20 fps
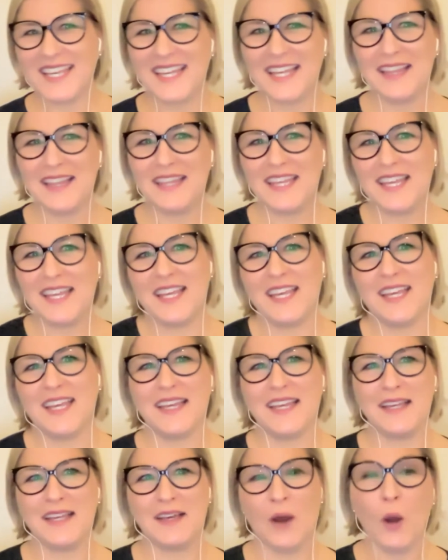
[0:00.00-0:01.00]
the
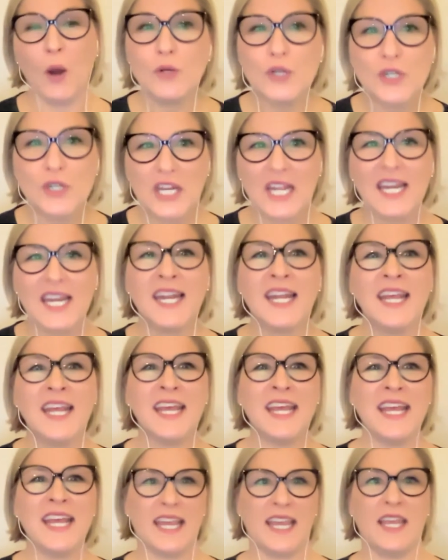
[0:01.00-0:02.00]
ocean
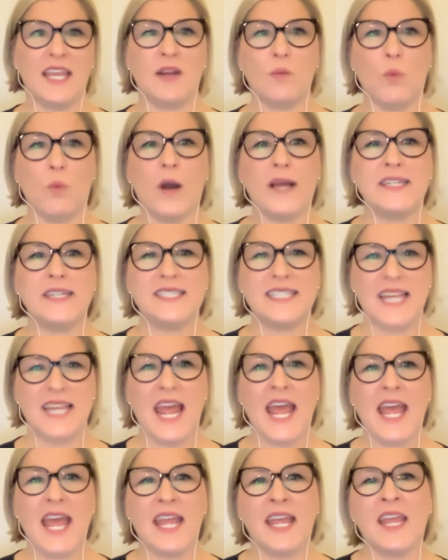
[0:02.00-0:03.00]
in one
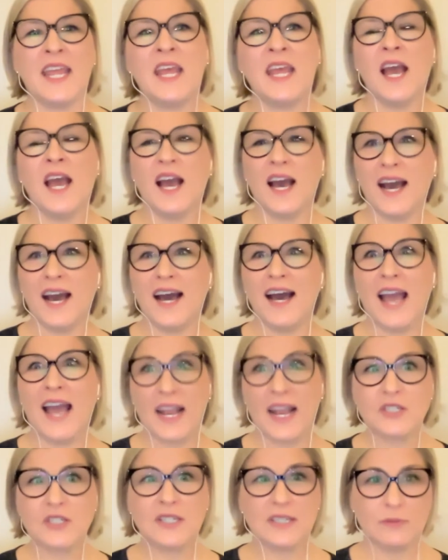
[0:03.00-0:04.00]
day
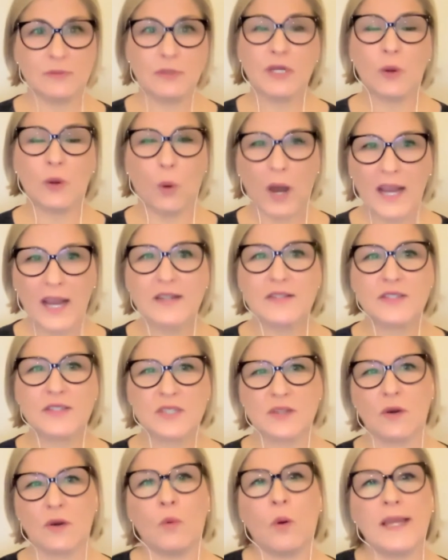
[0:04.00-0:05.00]
actually requires
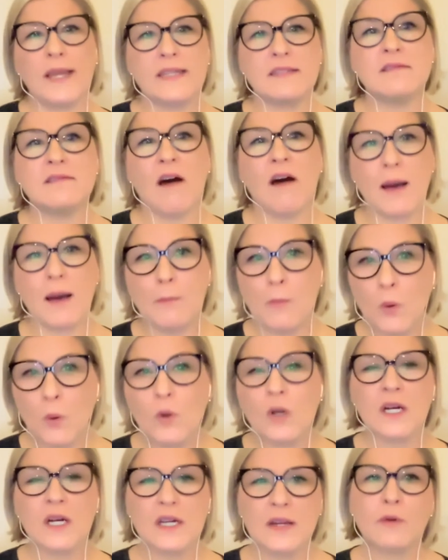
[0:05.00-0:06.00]
quite a lot
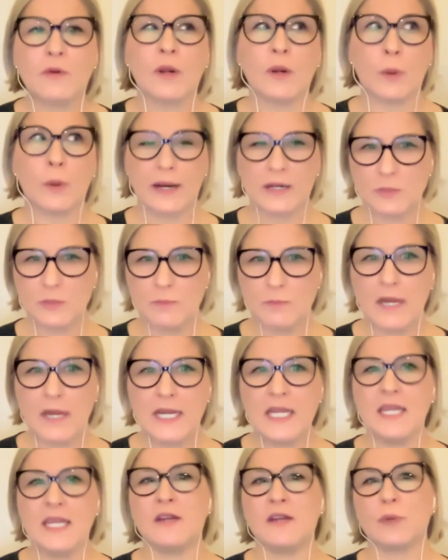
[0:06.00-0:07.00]
more. It requires
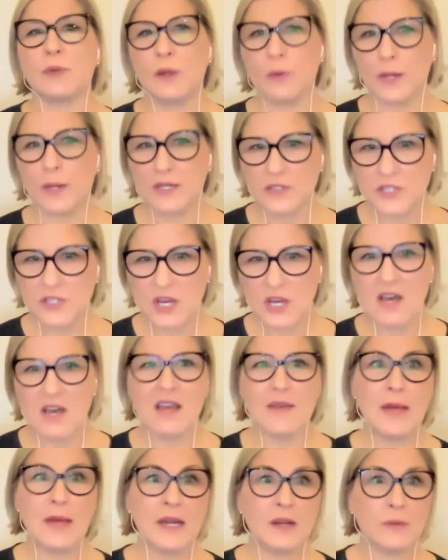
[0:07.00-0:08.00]
money, it requires
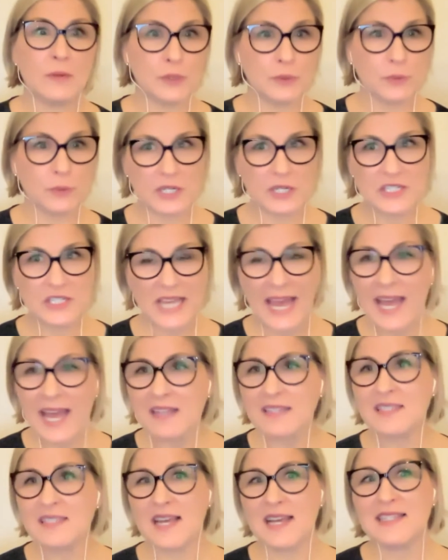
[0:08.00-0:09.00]
time, and it requires
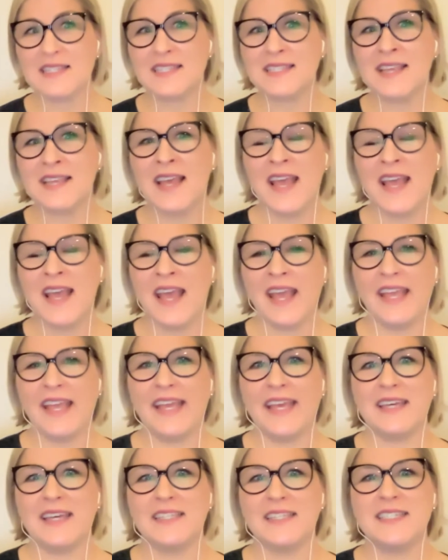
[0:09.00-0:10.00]
access.
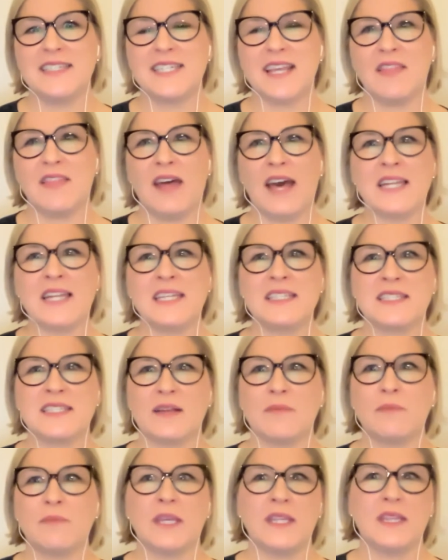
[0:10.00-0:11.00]
And that is
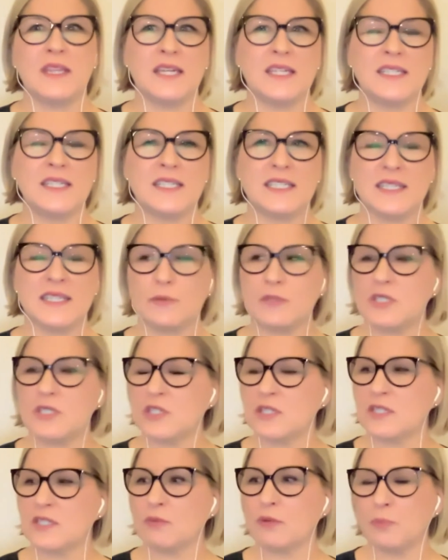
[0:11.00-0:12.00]
something that there was
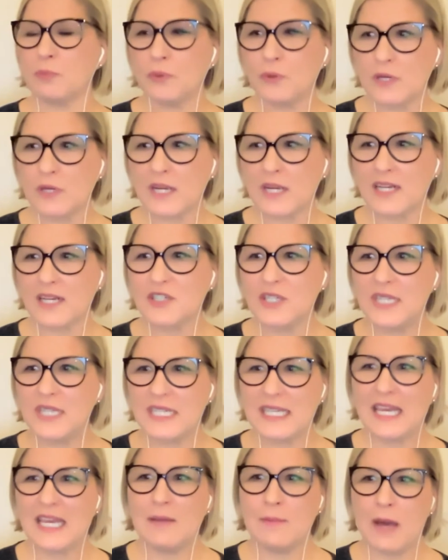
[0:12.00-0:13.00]
just a report actually that
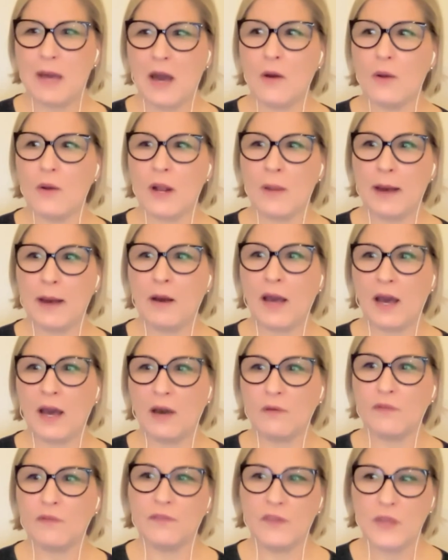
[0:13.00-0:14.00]
came out about how
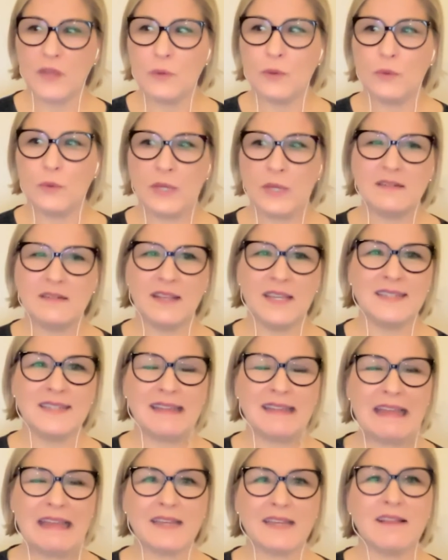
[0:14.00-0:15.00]
few in
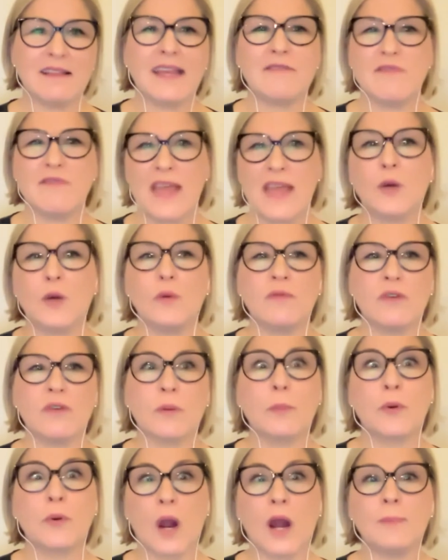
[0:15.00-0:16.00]
like Vancouver
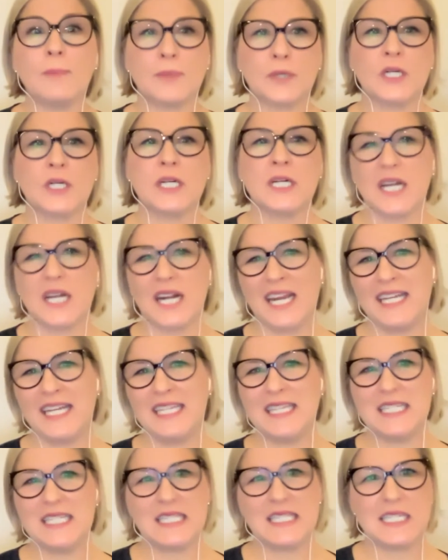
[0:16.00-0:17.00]
proper and in
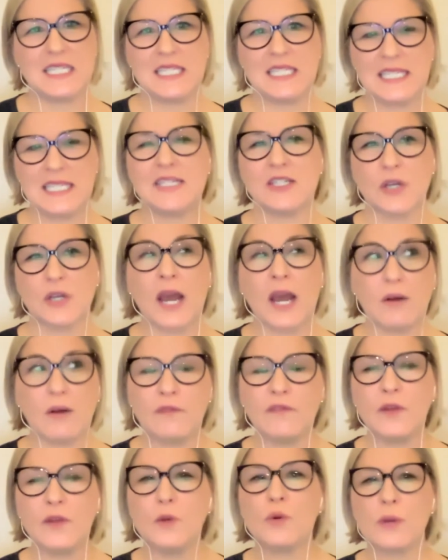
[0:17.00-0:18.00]
the city center, how
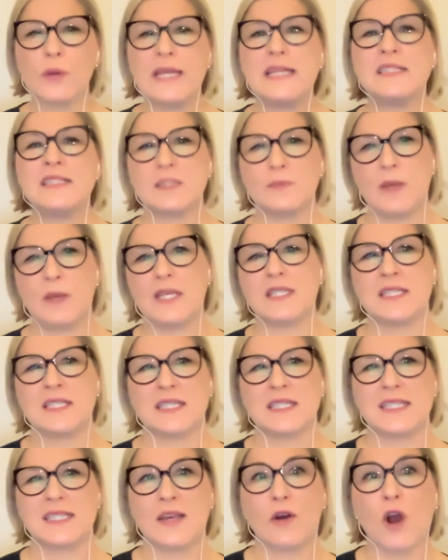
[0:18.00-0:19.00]
few green spaces
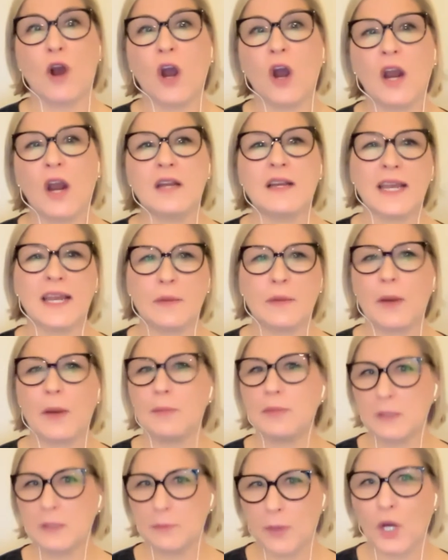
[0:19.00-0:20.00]
there are, like
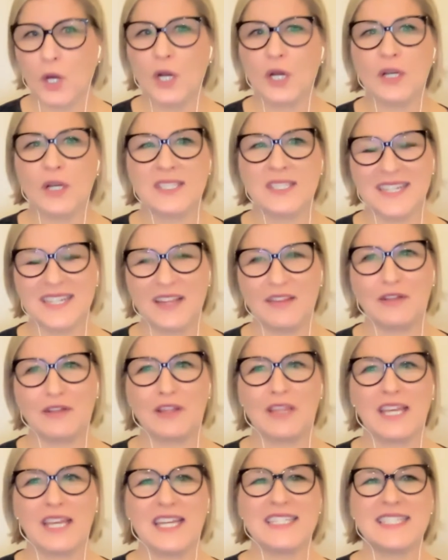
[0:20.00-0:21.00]
public parks and other
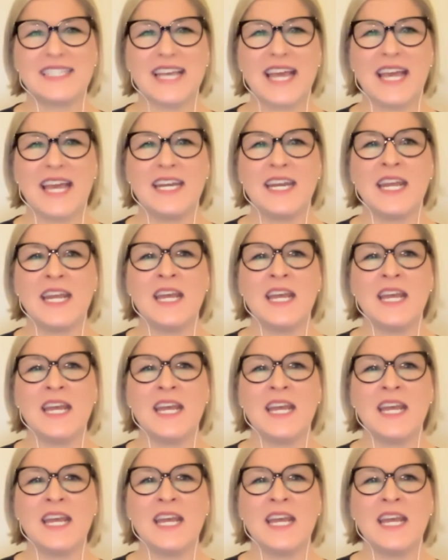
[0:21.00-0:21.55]
things. And